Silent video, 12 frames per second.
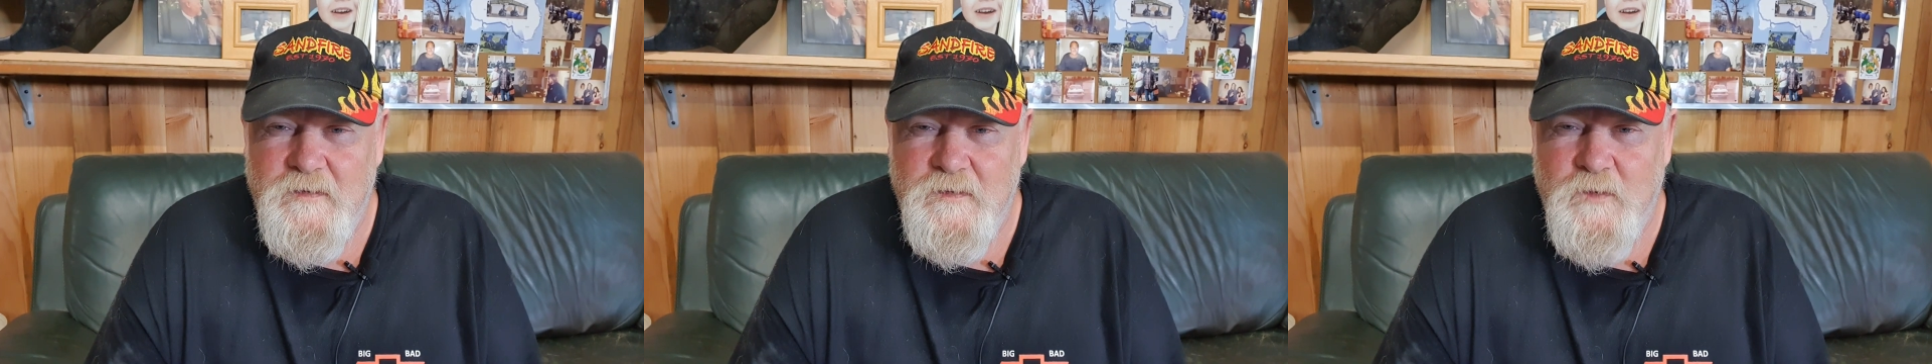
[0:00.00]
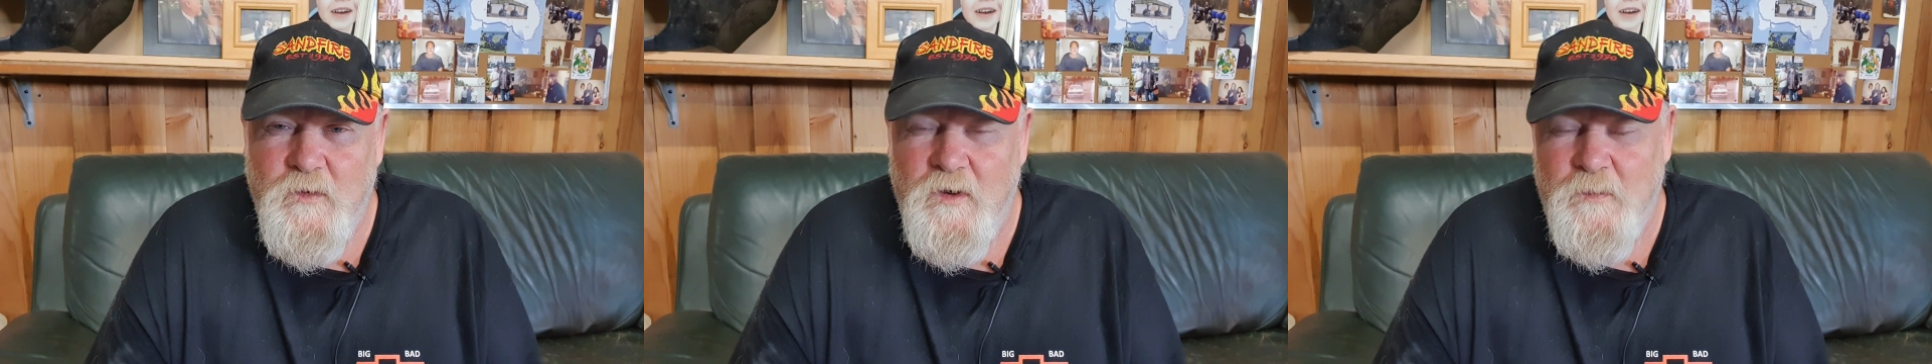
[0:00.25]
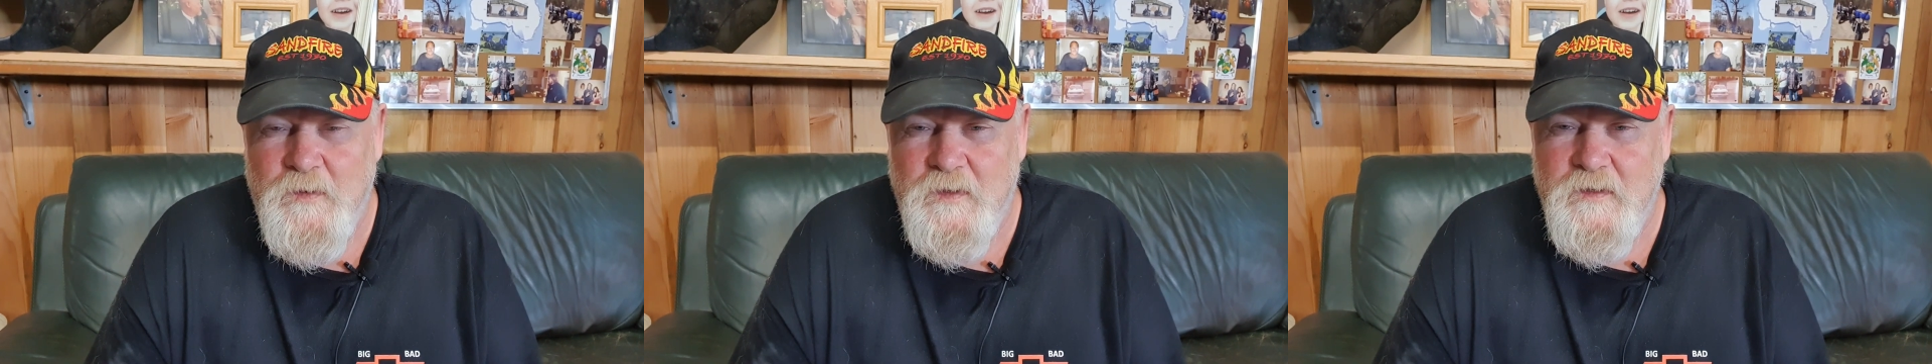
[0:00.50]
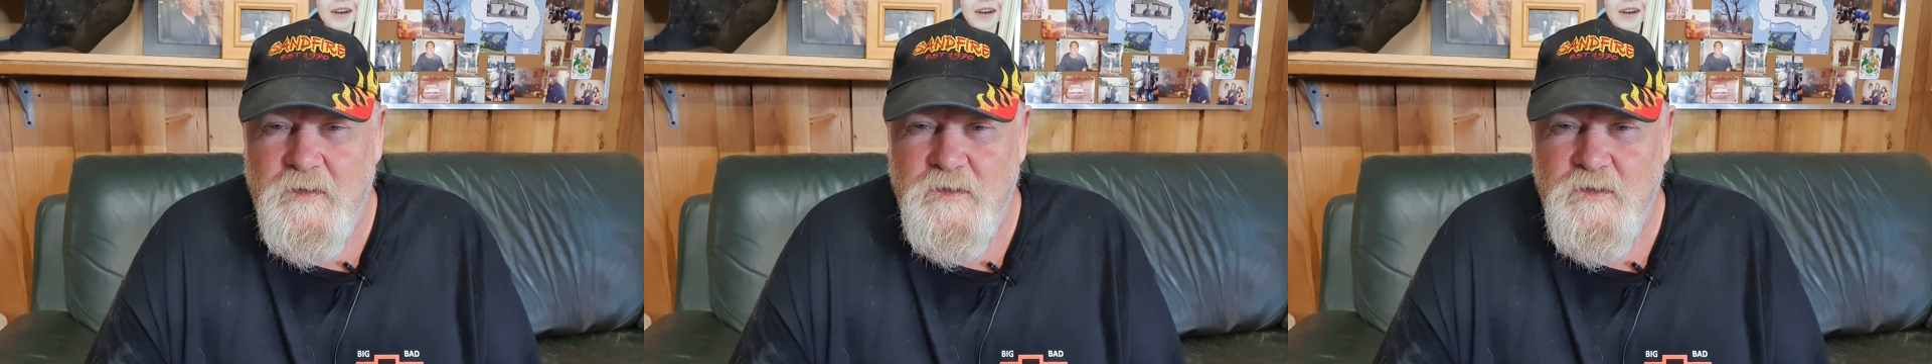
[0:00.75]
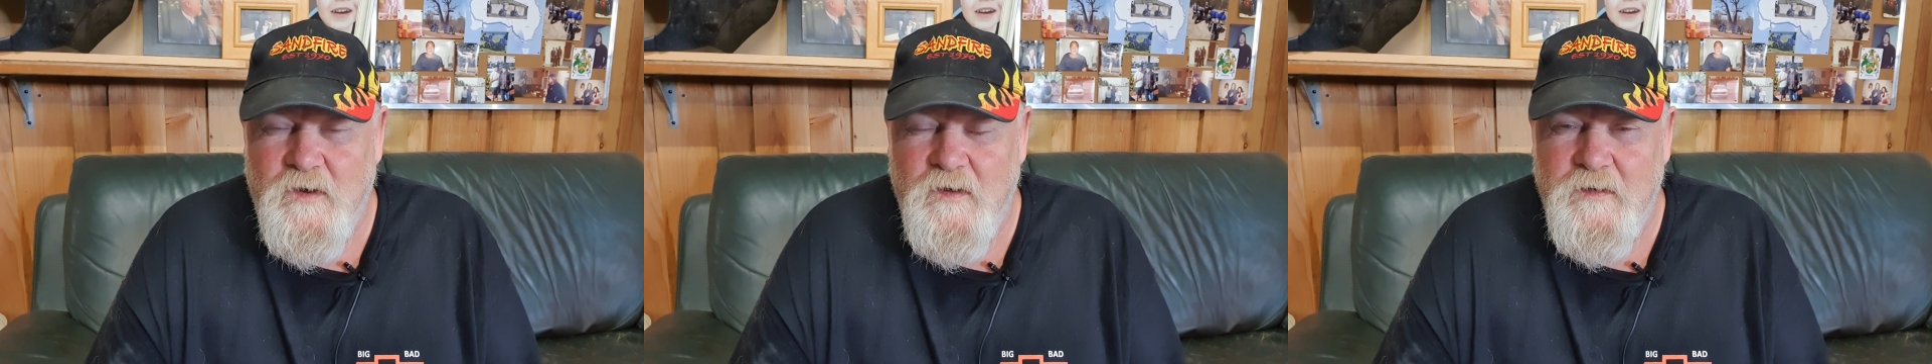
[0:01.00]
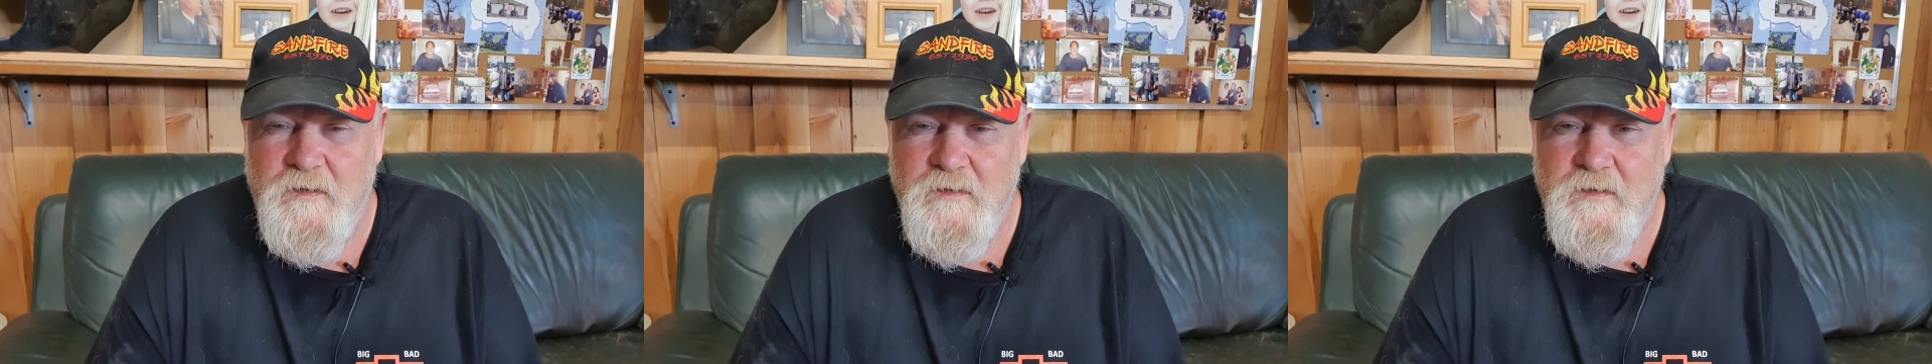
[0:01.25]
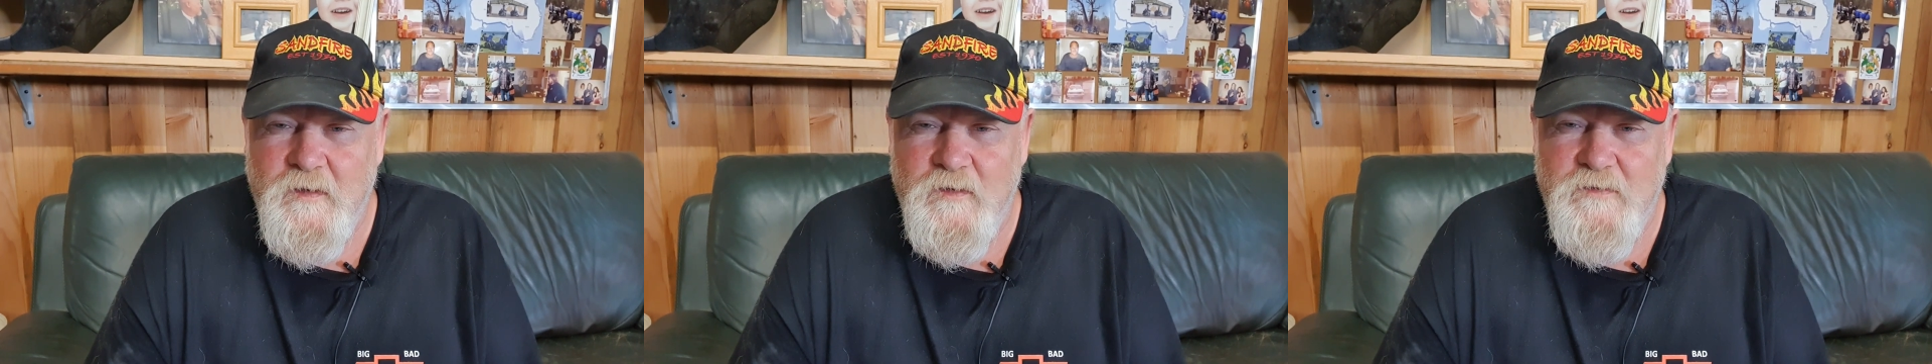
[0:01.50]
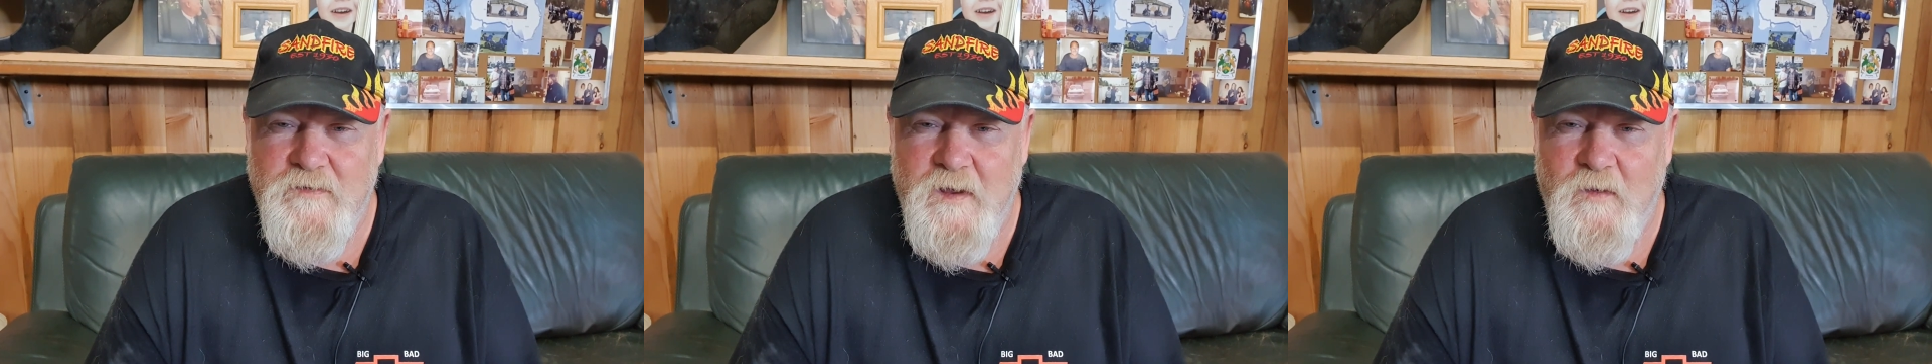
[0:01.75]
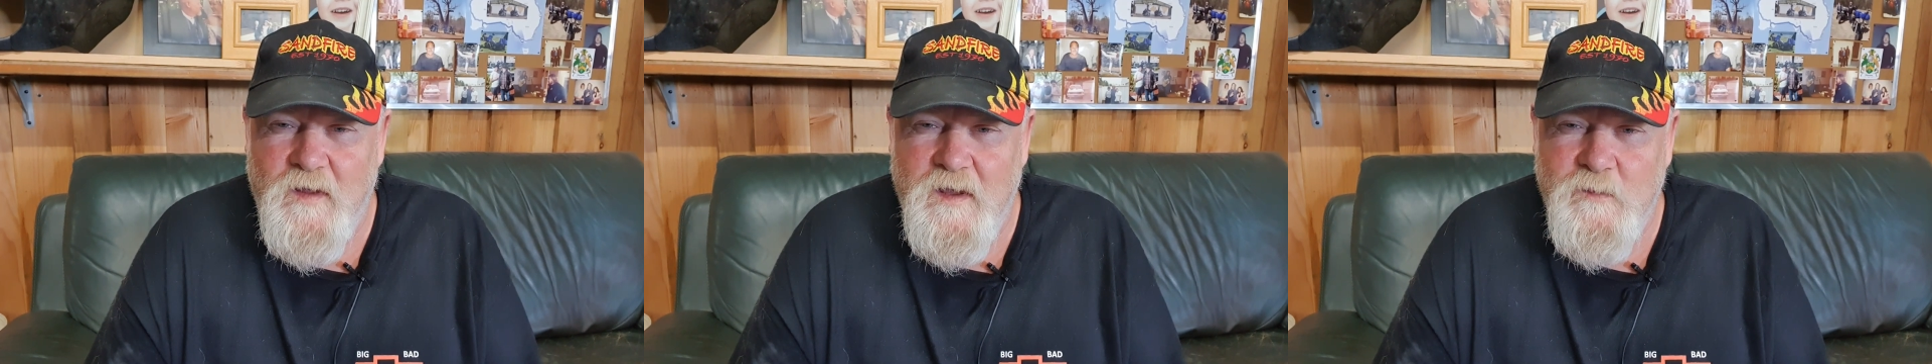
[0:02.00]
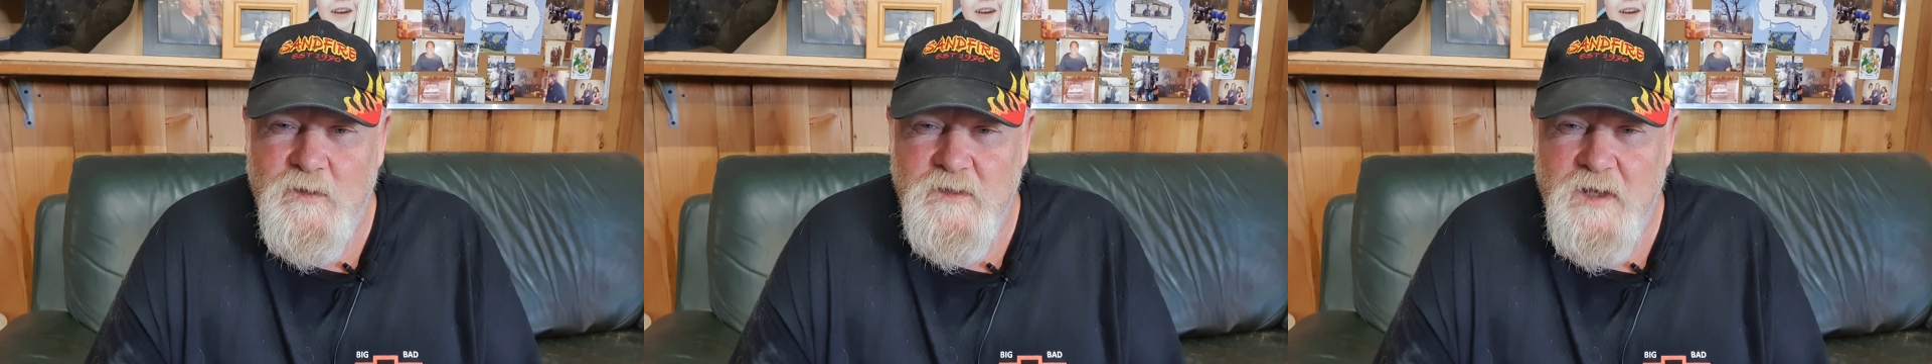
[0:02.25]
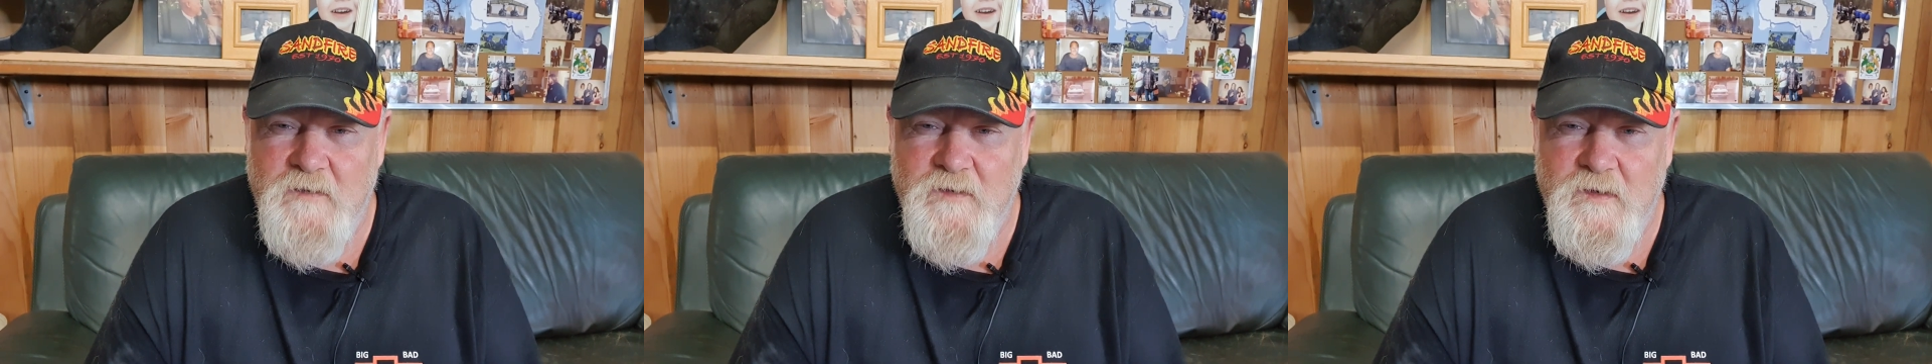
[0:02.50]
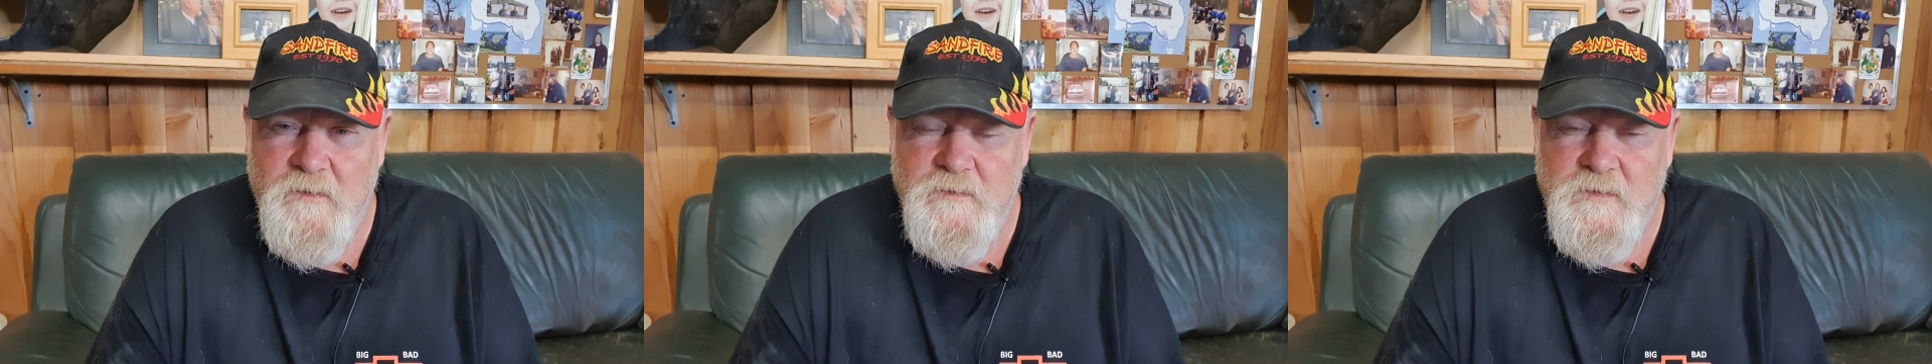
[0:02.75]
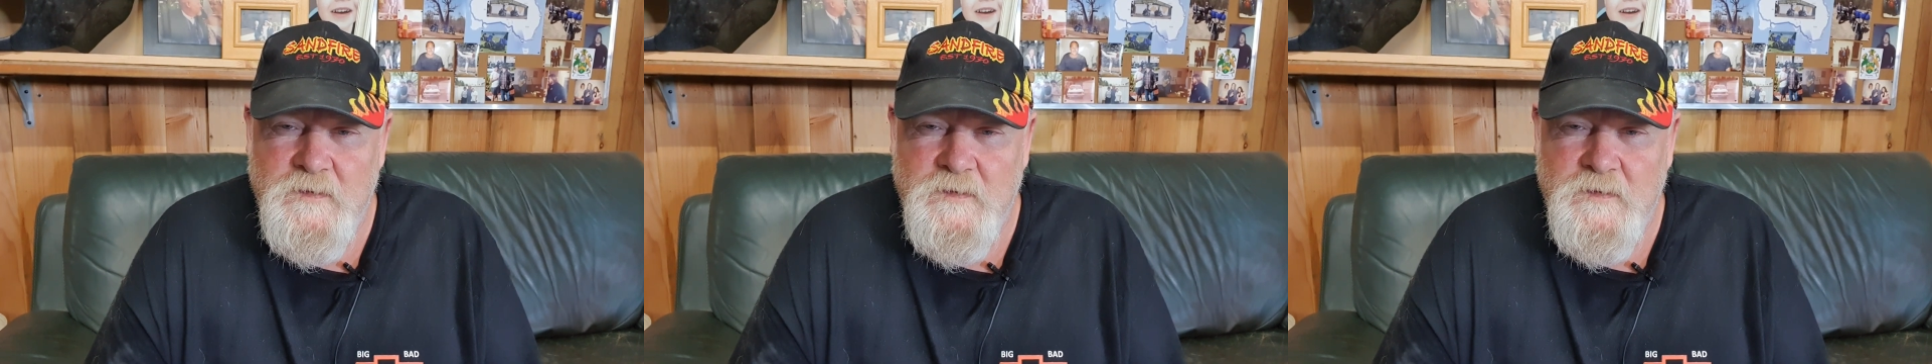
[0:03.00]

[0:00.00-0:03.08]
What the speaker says: quite a bit to try and get the foul language out of it.